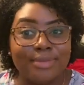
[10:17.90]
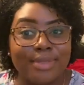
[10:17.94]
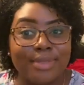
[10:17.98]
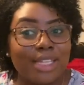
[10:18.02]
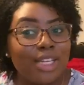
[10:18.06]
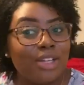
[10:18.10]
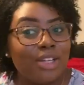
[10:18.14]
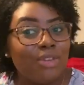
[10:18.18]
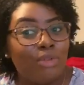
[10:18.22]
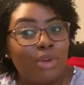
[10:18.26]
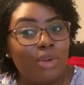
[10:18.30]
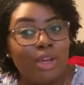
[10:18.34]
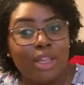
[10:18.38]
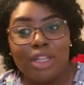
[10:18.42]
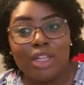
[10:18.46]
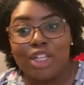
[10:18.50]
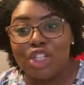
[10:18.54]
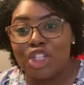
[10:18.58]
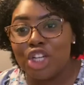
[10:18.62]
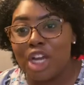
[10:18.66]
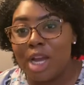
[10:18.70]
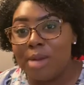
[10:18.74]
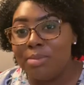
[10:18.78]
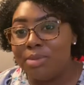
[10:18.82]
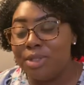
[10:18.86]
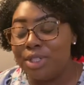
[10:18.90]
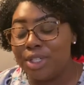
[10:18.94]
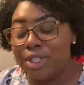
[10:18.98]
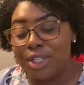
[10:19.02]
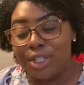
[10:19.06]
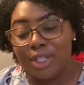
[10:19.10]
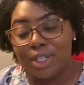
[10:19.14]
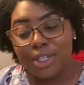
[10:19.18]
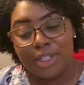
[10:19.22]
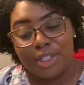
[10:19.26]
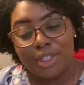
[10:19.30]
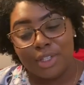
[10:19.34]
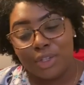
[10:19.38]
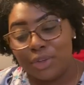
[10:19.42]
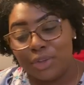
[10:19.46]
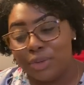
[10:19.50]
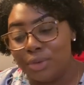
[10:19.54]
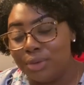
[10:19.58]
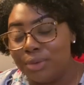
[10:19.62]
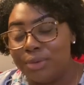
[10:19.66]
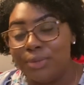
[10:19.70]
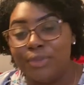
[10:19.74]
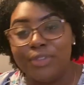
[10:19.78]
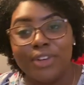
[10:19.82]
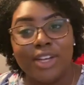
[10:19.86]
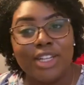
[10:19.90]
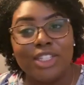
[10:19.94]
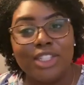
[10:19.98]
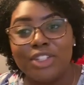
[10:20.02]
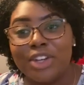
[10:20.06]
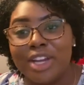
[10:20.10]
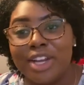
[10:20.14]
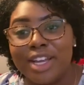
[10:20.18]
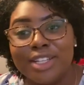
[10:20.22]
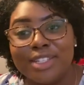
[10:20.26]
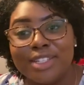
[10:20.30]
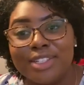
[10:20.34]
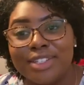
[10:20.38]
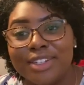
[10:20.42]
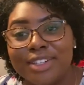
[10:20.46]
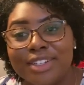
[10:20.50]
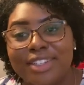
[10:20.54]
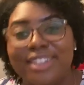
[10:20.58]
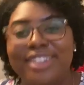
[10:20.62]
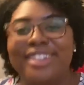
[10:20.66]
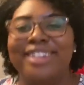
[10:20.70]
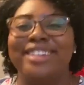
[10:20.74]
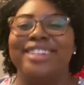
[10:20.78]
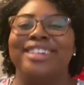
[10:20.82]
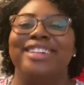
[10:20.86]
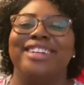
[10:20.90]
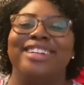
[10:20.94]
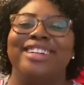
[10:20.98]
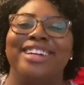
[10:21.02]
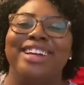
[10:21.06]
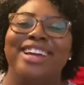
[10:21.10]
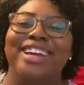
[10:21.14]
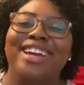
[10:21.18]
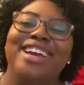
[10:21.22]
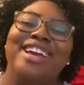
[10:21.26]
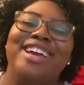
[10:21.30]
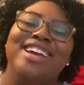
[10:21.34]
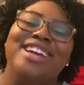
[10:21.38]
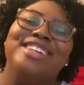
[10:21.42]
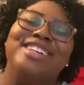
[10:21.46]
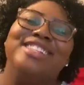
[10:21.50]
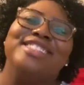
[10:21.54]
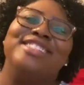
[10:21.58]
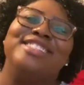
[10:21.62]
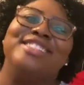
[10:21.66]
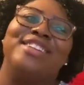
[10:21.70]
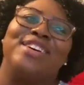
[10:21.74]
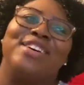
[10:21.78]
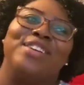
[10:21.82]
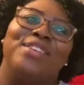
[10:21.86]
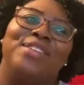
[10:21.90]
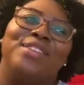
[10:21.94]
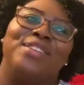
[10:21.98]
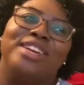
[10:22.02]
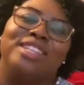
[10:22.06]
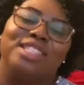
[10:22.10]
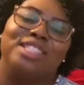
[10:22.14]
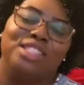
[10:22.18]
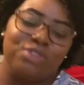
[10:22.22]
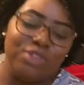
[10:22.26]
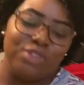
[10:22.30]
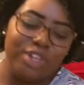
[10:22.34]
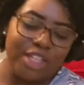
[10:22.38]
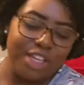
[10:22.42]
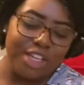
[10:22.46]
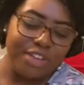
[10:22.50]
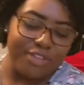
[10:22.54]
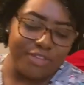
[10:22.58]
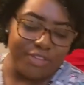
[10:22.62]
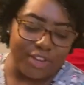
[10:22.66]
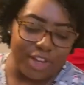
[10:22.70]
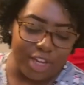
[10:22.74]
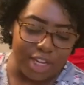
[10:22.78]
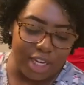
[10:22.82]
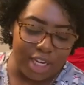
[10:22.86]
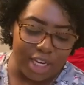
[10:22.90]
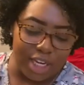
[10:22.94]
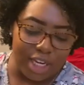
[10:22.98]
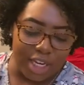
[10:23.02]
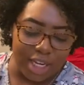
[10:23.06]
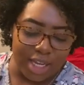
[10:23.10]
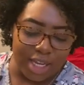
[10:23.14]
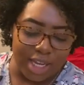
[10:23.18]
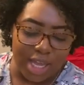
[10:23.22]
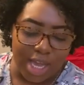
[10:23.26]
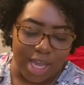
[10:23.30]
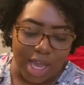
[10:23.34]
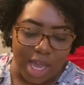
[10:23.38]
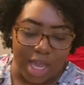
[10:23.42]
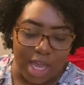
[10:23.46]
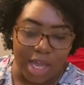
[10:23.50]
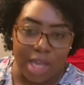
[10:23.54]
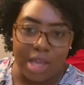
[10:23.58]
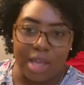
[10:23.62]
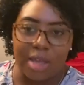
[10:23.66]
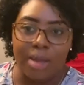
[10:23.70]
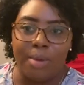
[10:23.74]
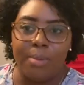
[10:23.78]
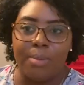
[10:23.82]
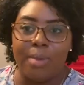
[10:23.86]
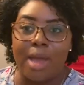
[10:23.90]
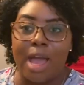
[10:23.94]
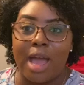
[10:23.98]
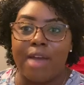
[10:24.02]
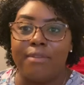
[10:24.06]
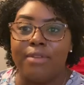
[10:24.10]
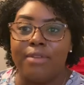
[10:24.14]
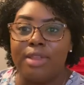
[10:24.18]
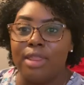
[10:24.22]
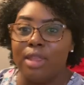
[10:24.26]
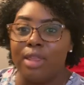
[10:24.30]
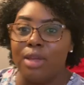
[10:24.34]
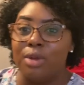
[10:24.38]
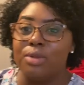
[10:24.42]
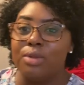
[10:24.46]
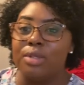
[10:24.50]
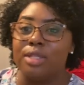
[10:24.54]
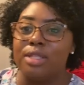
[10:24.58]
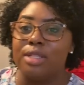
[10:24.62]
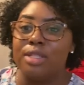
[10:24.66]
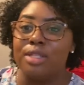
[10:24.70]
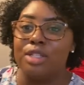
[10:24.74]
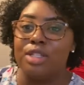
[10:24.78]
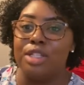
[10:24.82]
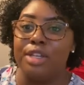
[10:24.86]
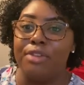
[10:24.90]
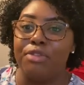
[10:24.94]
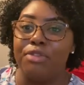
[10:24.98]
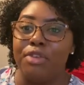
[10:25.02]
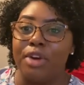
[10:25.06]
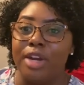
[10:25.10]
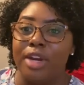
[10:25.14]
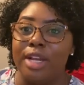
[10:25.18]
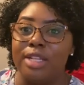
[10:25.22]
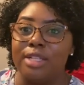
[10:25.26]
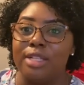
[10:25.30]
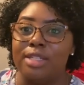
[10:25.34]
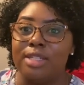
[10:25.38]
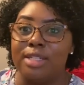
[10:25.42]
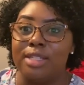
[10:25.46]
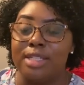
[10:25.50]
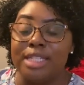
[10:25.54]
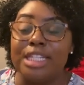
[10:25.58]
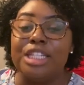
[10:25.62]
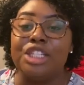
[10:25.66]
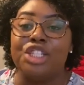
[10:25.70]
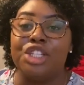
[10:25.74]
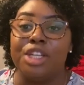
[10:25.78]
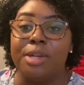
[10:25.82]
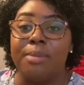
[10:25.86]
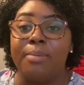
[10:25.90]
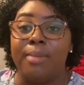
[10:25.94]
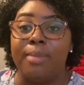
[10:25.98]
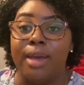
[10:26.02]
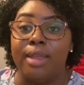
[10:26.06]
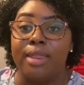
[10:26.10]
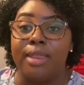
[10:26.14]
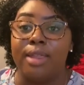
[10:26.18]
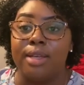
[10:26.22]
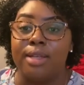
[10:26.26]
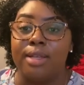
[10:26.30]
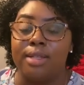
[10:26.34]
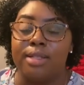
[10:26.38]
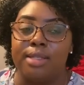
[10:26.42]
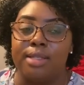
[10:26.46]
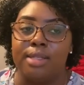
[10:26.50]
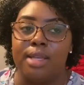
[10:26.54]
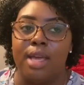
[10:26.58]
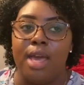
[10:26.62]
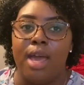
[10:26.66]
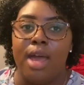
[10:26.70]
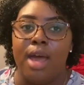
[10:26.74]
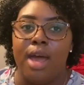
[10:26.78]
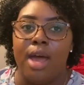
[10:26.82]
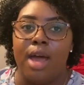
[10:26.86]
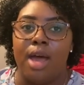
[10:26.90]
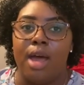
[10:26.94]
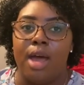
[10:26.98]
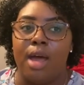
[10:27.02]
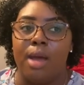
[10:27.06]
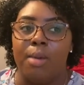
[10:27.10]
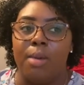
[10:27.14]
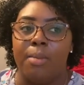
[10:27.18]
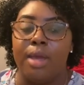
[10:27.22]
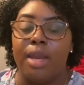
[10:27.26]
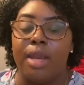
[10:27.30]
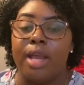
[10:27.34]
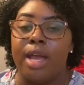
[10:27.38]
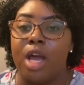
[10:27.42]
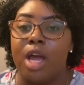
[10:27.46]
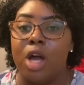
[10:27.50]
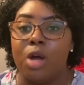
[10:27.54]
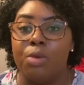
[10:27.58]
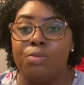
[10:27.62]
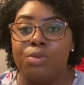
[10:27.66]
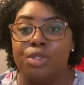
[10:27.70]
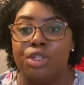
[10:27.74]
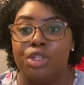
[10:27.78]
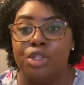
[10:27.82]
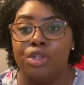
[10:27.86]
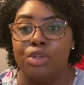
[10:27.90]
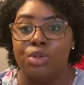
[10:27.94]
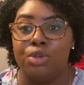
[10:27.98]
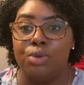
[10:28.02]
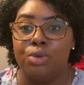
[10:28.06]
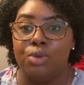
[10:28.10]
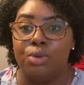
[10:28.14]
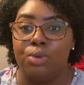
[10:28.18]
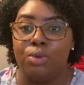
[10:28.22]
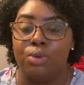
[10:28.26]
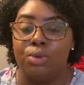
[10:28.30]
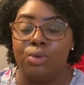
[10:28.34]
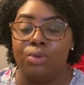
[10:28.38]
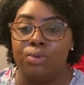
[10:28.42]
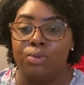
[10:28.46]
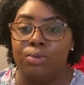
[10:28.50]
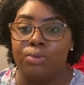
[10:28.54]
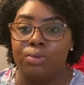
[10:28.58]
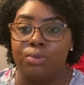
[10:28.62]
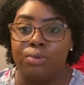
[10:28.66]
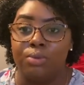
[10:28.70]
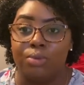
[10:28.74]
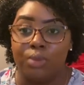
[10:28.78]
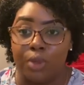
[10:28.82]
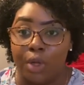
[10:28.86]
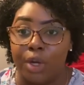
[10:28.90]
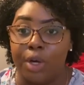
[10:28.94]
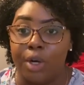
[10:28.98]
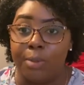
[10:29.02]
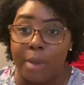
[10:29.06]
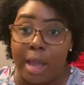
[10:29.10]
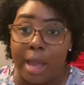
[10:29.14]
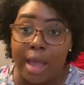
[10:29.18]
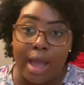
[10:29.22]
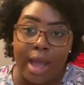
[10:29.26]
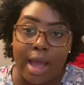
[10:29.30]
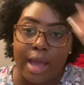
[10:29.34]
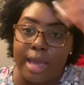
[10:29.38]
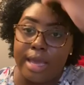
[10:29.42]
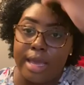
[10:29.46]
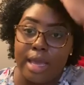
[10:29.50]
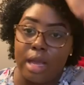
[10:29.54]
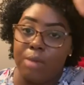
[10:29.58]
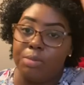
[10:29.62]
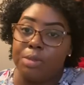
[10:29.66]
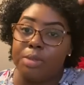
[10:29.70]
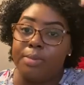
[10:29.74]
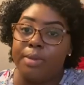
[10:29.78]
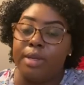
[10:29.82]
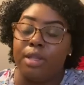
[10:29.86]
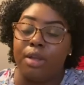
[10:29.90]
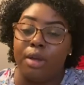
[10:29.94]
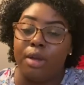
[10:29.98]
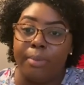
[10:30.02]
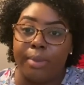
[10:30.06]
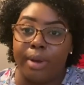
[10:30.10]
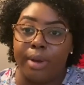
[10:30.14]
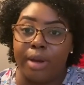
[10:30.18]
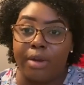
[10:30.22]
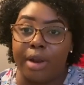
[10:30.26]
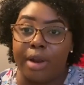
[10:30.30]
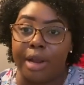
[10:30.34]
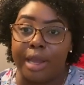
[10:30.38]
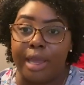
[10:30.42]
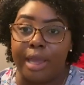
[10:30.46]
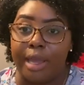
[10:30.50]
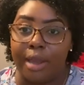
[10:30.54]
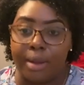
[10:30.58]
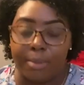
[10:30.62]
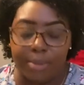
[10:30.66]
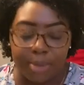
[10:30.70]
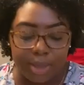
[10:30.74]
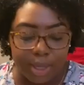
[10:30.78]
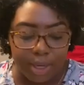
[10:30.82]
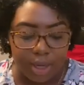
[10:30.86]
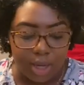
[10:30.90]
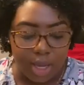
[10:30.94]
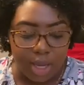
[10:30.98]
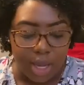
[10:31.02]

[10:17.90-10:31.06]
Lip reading: Read the chapter. You'll find your answer. So it's really fun having those different teaching methods, and it helps you learn. It helps me learn better. I can't complain.